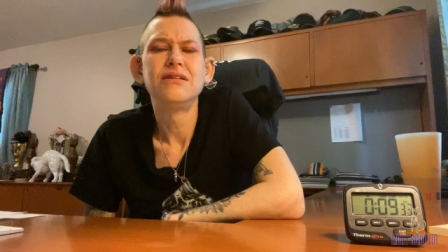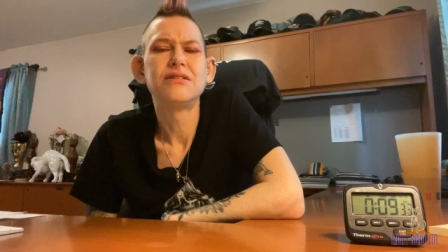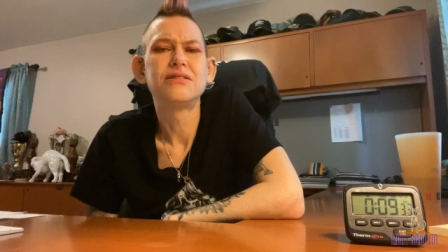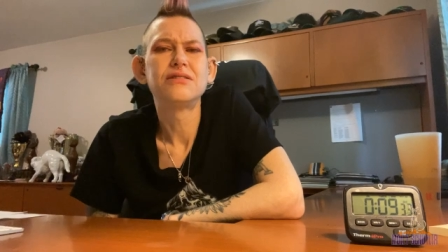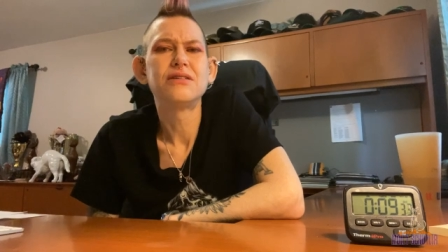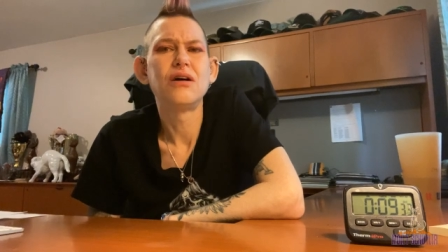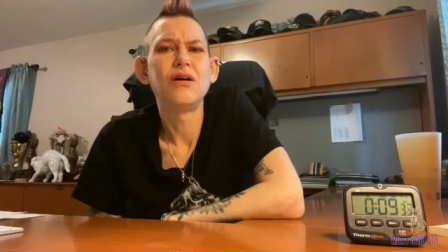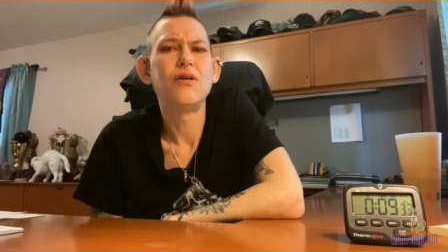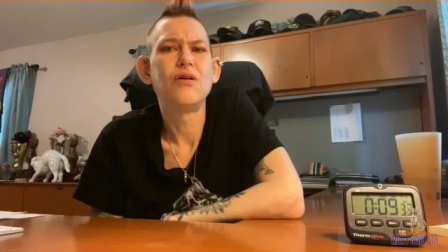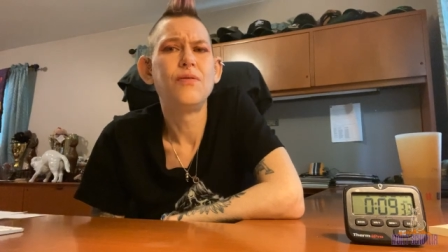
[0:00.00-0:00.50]

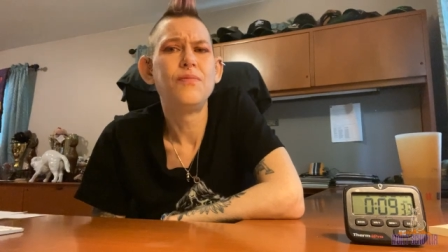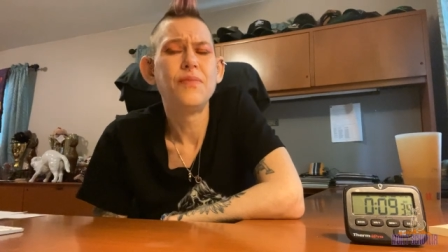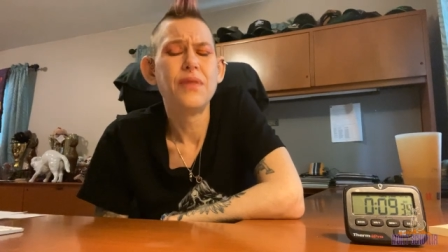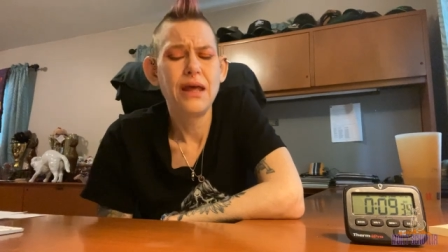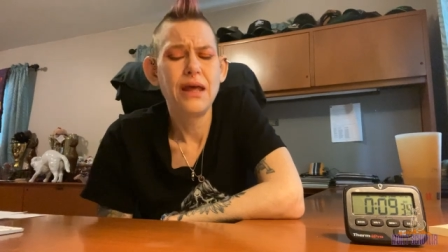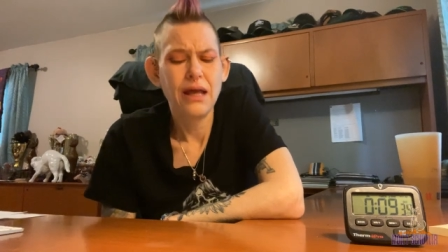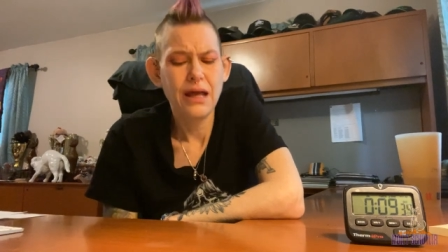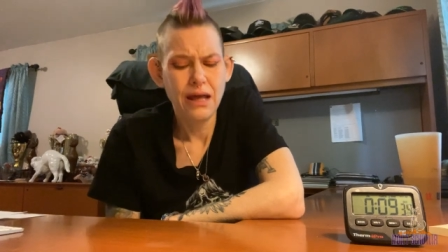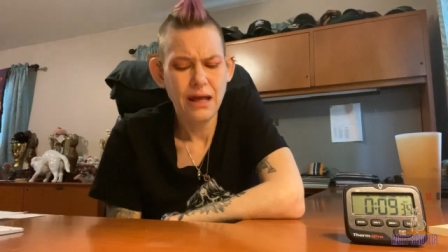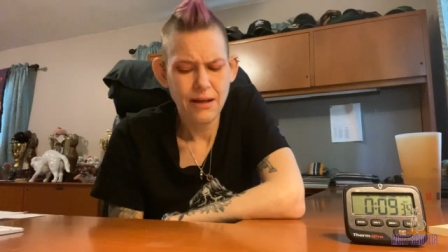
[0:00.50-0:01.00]
So
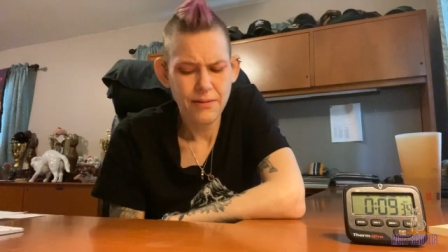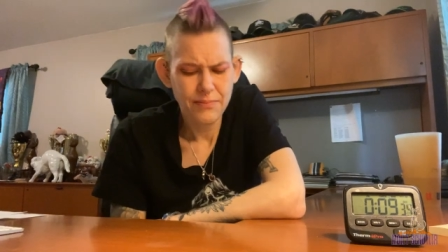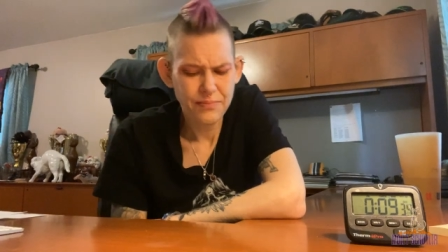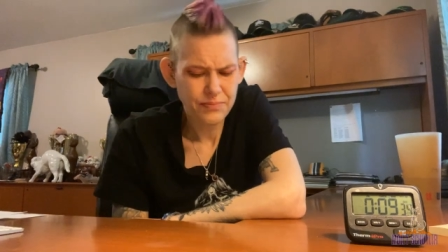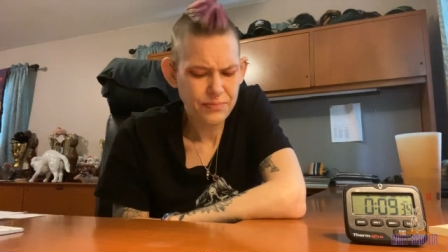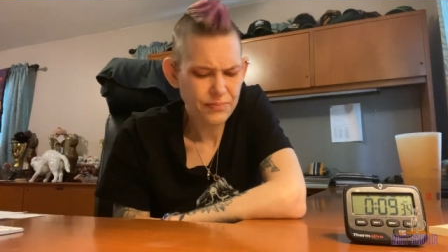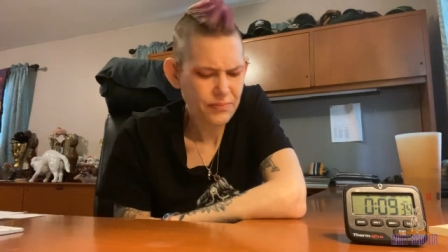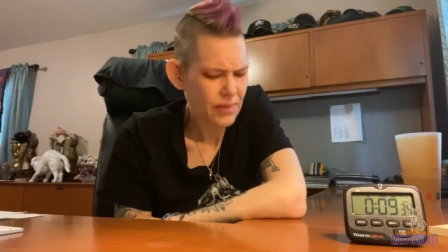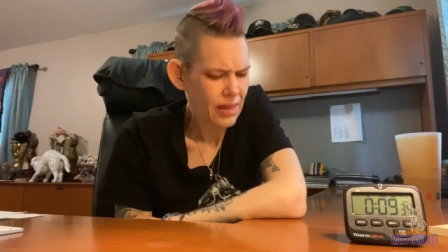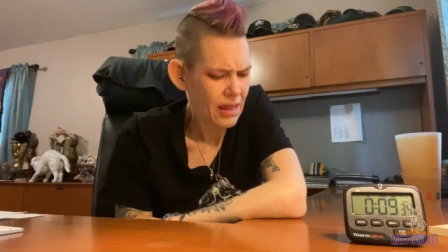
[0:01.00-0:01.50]

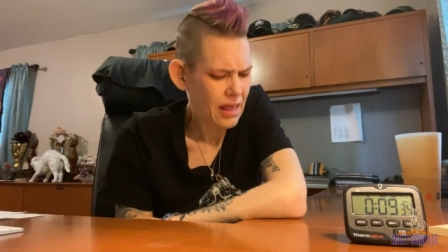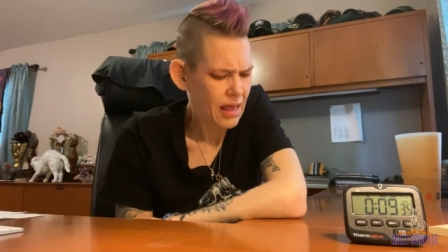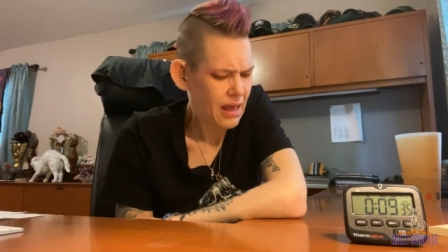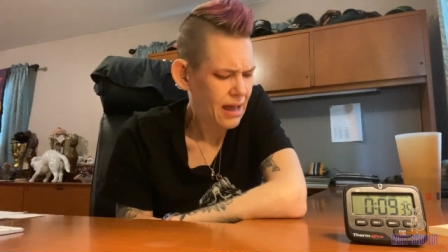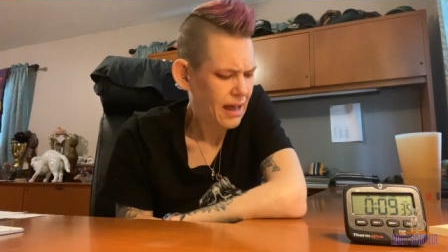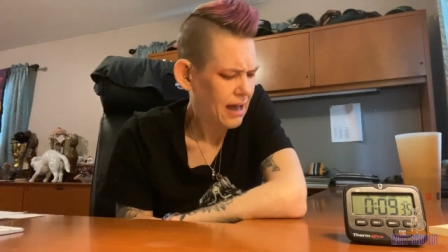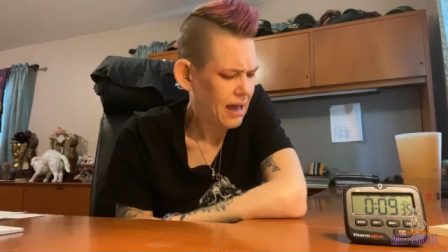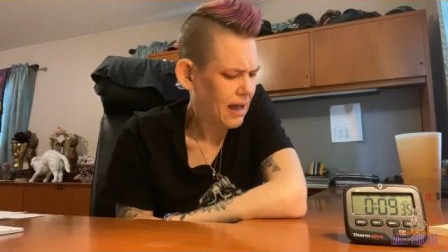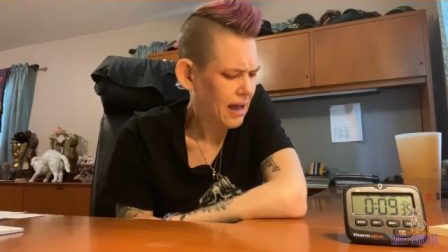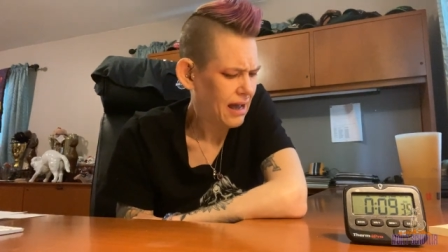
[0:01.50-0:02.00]

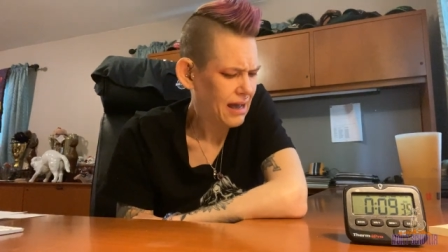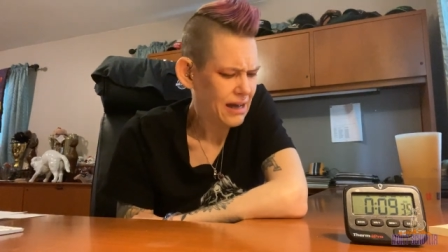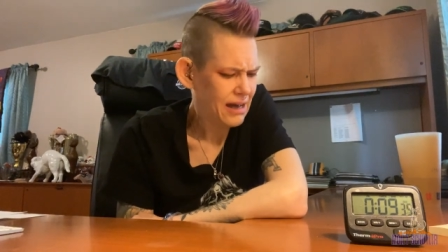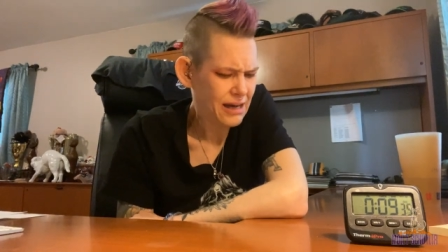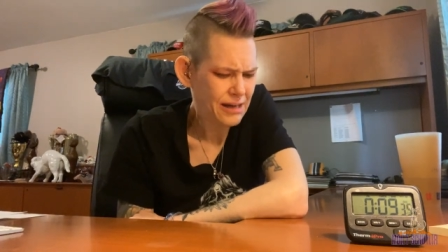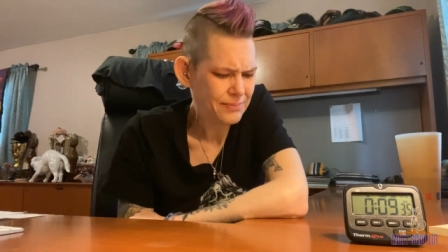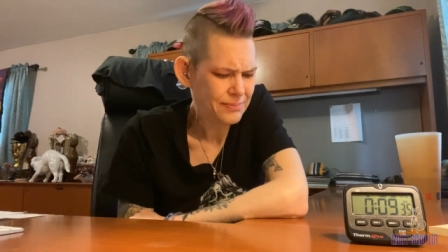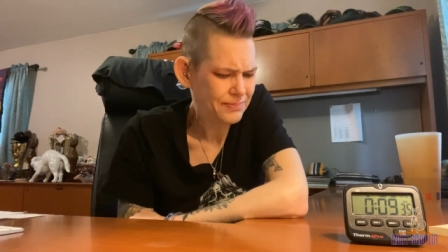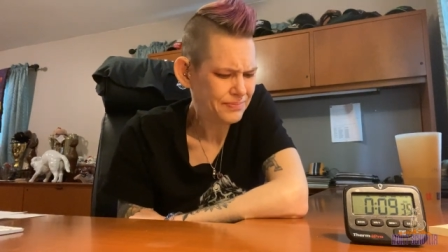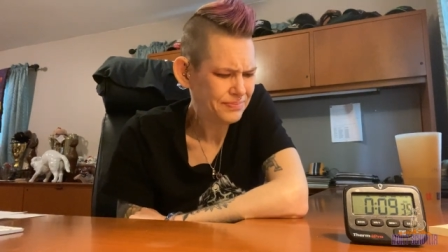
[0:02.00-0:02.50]
I,
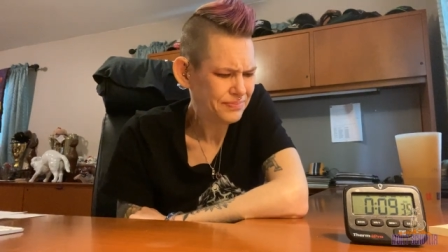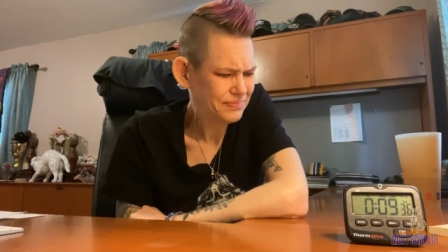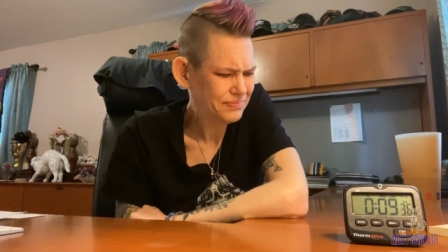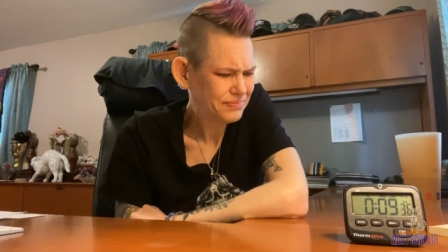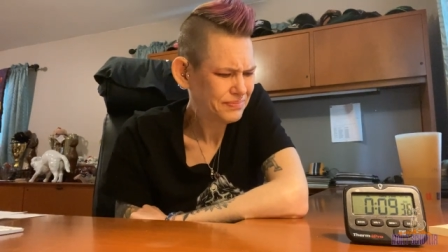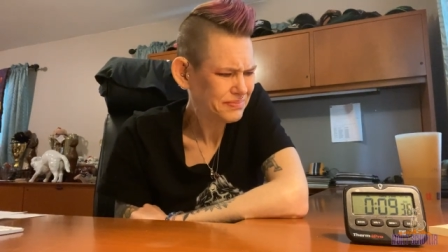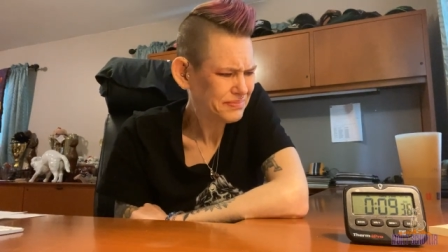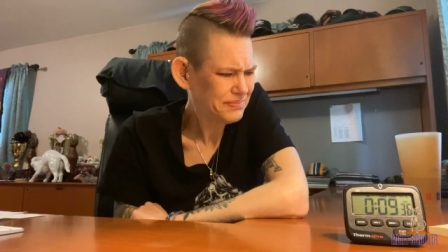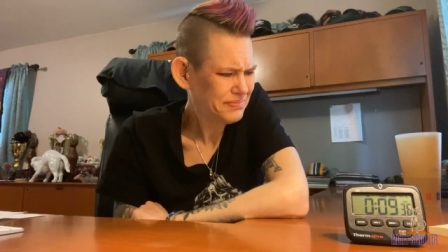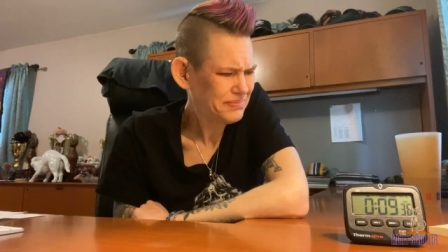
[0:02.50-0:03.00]
uh,
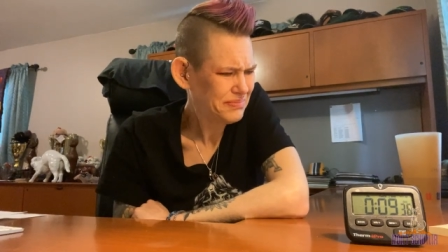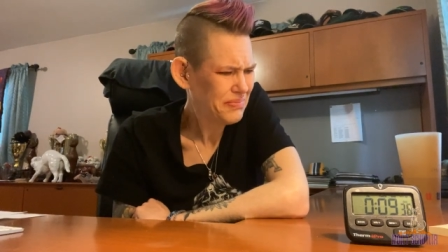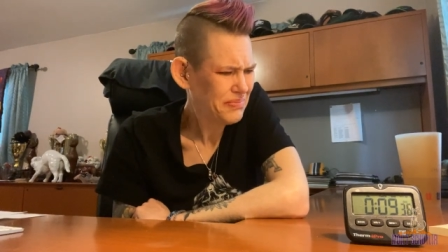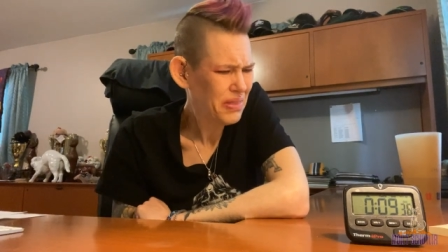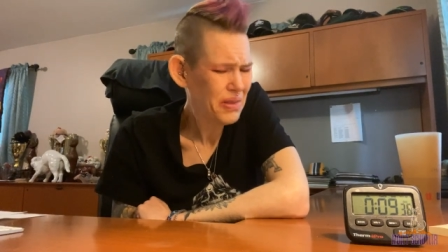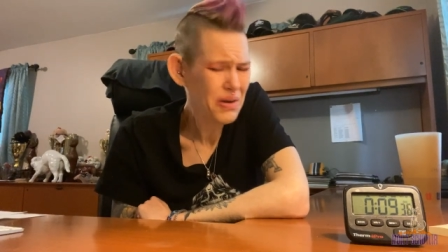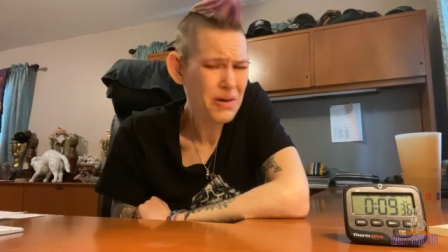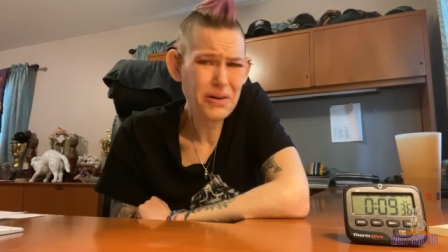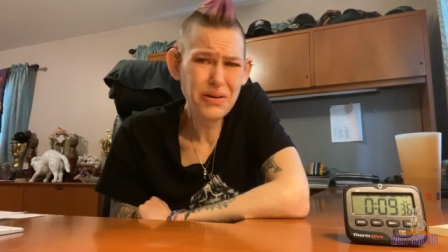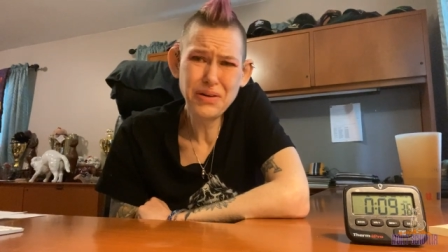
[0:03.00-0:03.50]

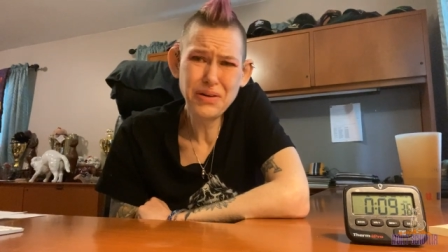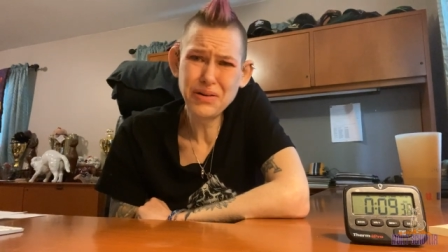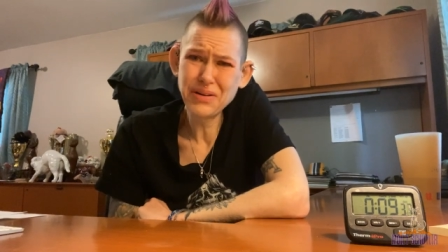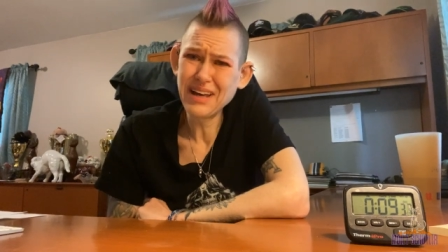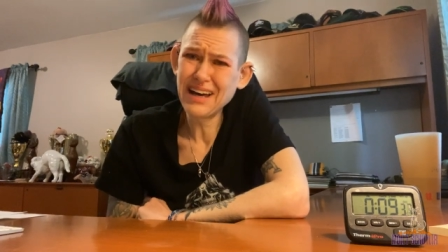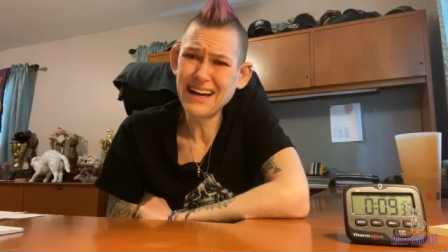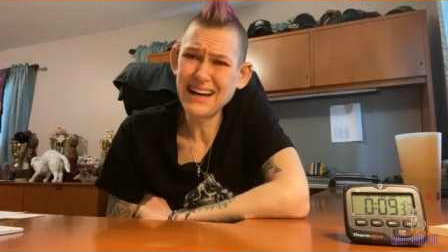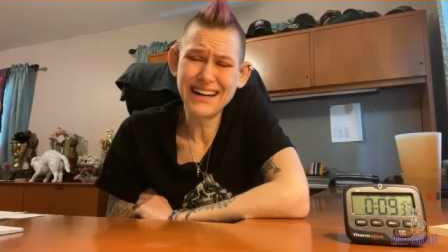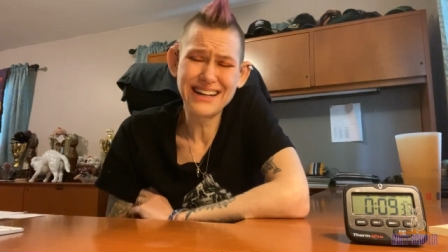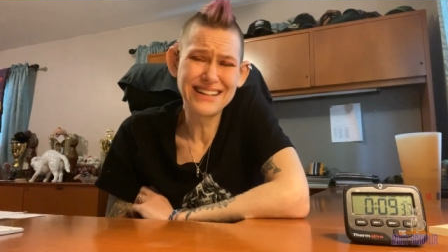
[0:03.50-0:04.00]
oh
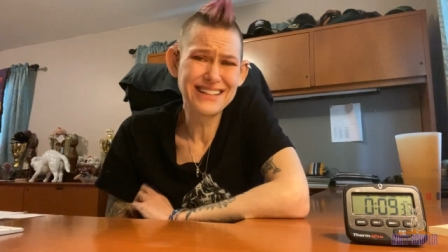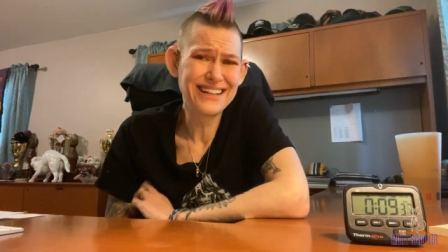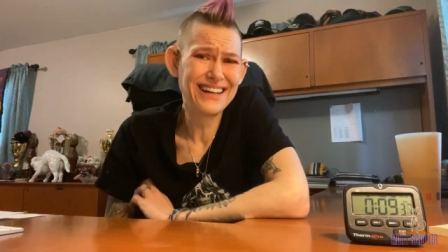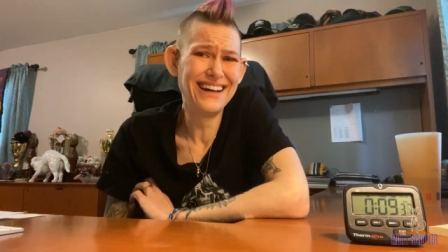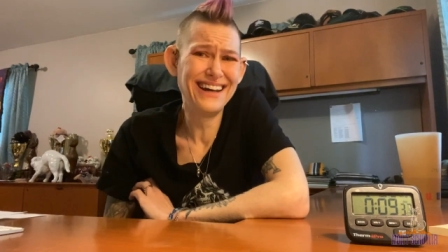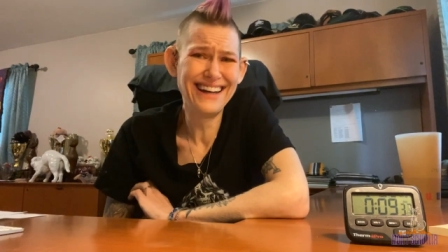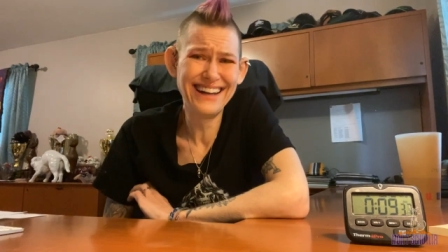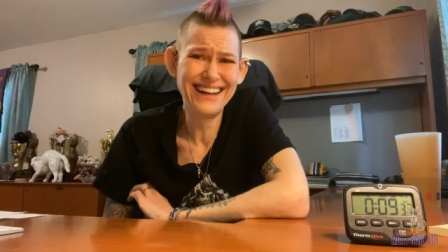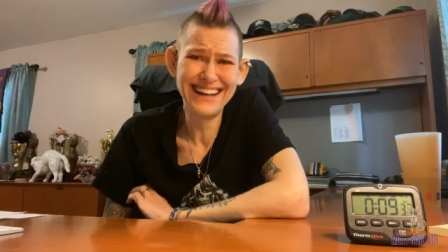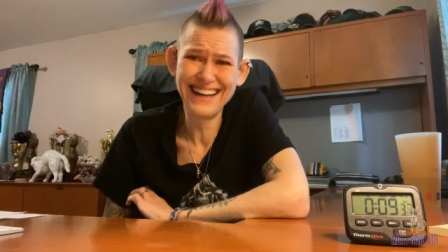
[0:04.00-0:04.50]
gosh.